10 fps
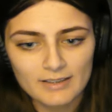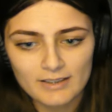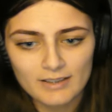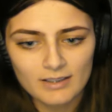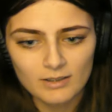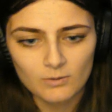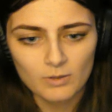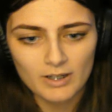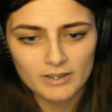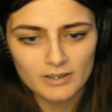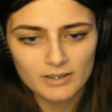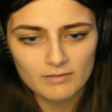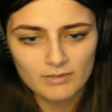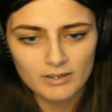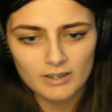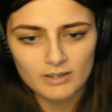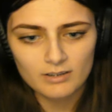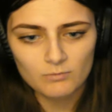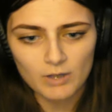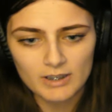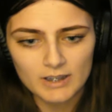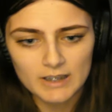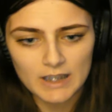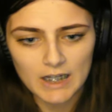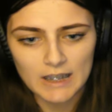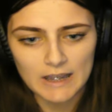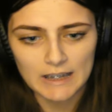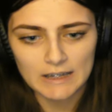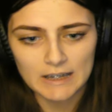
Yeah, why didn't he say anything?